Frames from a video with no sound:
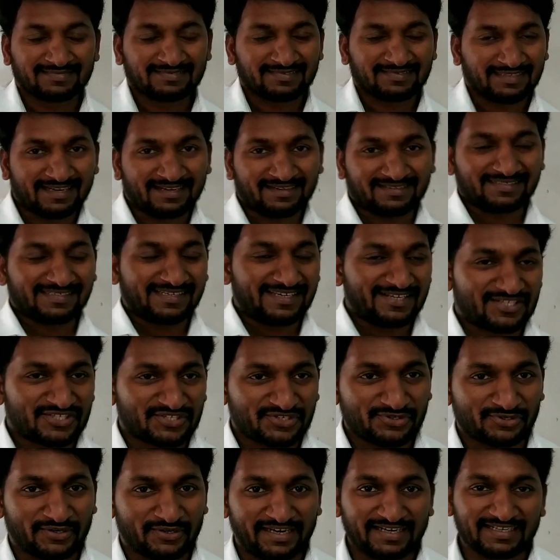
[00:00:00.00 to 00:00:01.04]
Yeah, dear
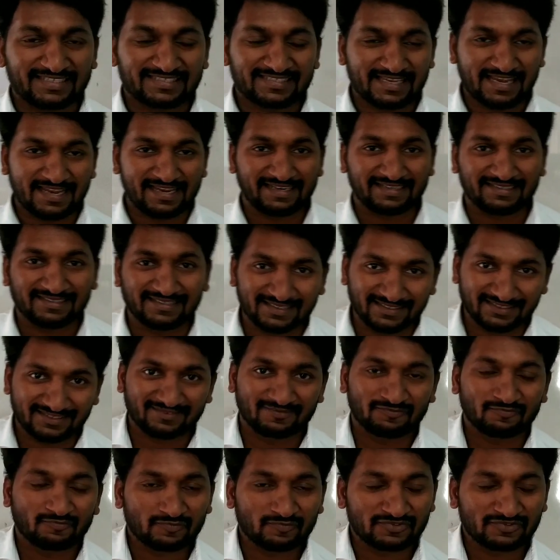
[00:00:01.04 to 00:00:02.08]
students and
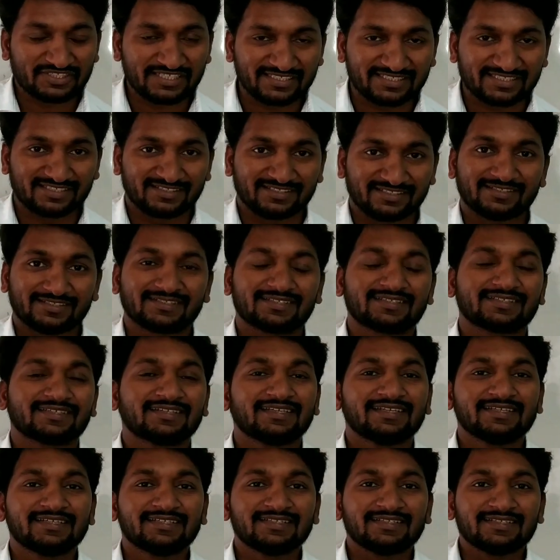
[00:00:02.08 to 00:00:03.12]
teachers,
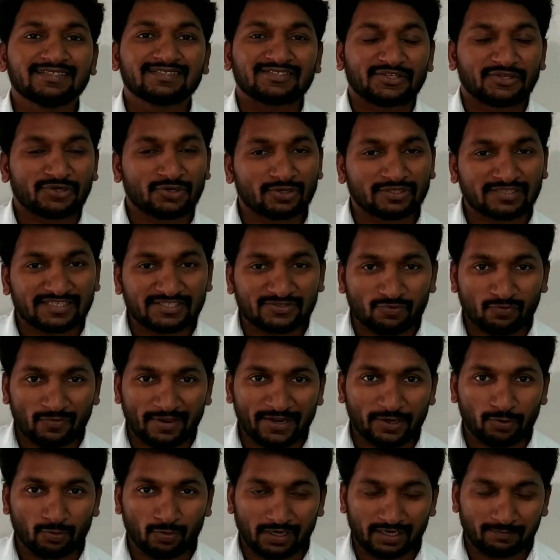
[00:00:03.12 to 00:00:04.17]
you know this
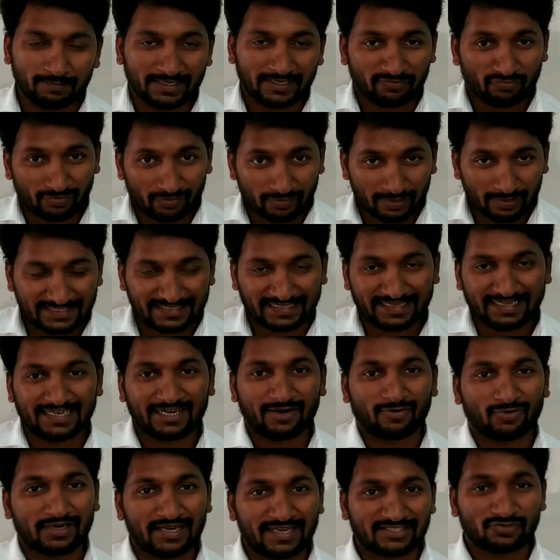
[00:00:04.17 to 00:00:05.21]
very well, but once again I
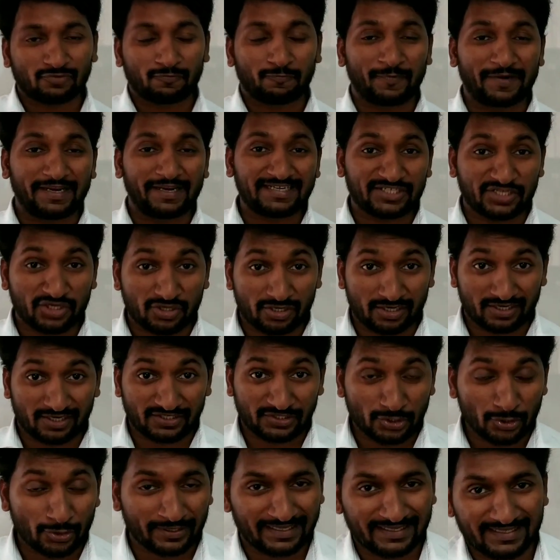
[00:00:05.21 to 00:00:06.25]
would like to bring to your
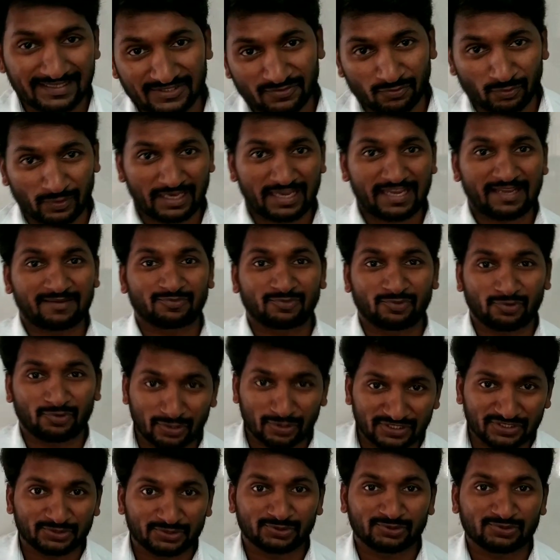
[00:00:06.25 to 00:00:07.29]
notice what I am going
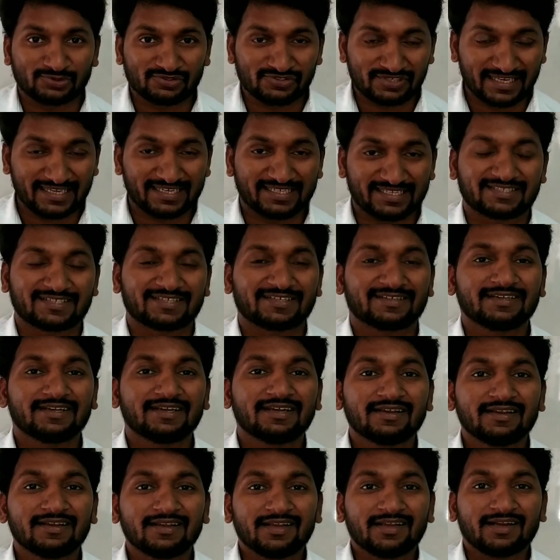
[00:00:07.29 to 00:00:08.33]
to teach.
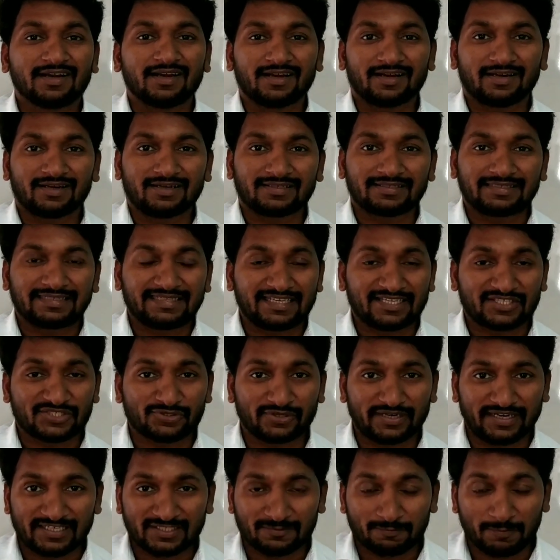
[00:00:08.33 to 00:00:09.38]
Dear
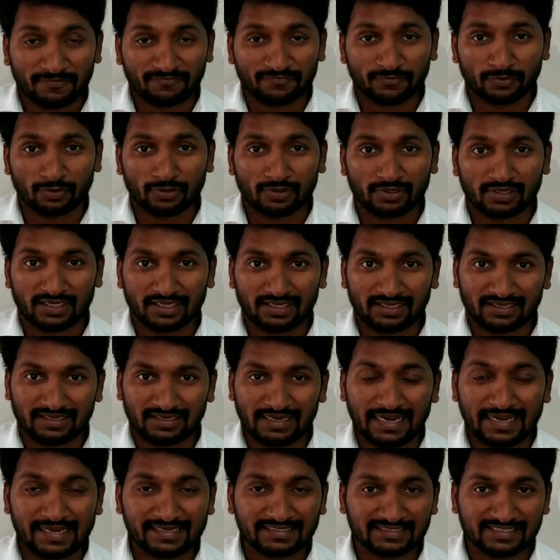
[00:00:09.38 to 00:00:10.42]
students, before
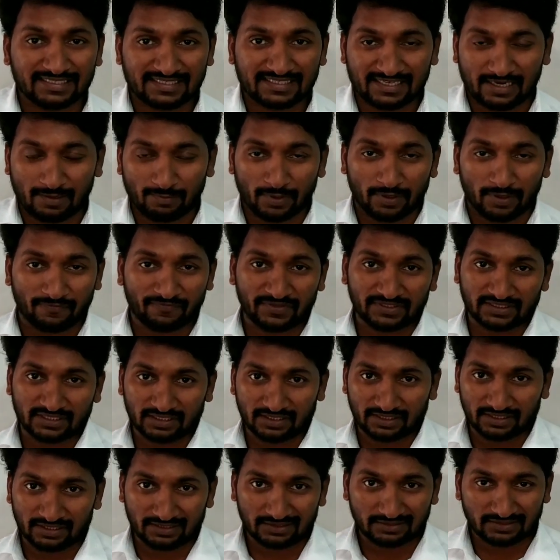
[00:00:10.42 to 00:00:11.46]
I just come up with
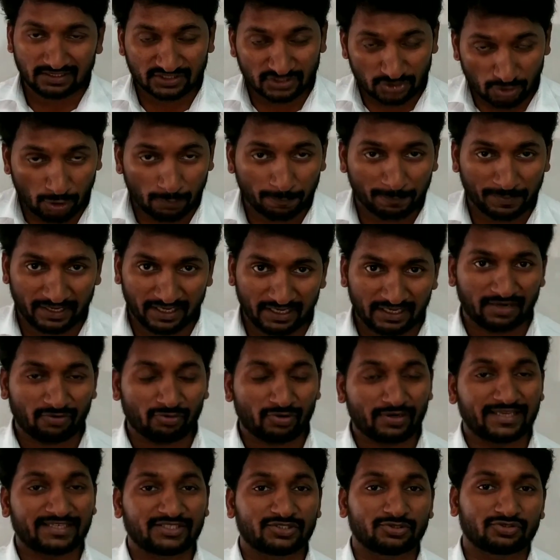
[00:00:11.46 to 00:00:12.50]
the topic, I would
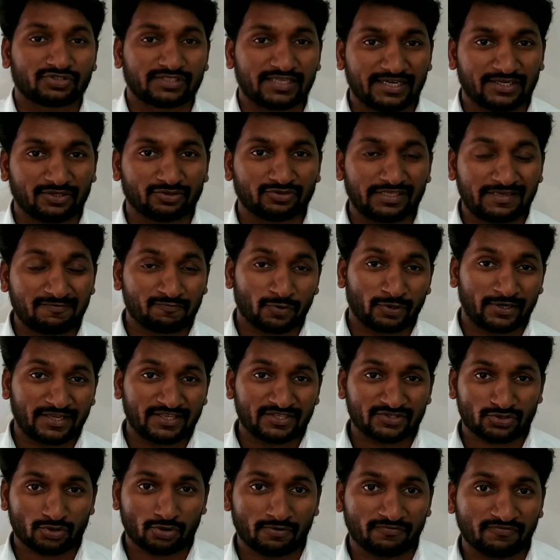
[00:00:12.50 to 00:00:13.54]
like to tell you the
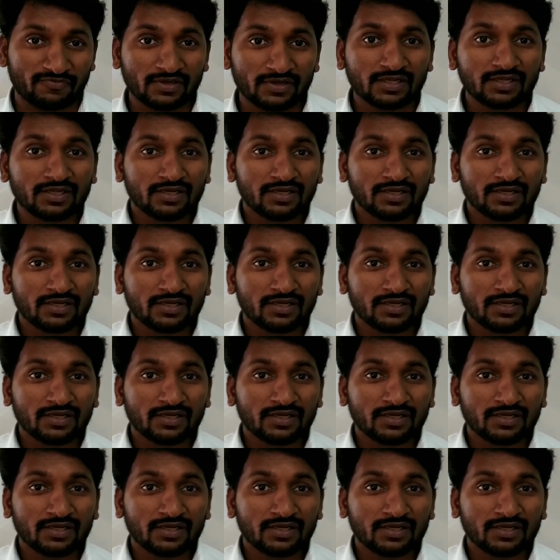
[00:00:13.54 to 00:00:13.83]
importance of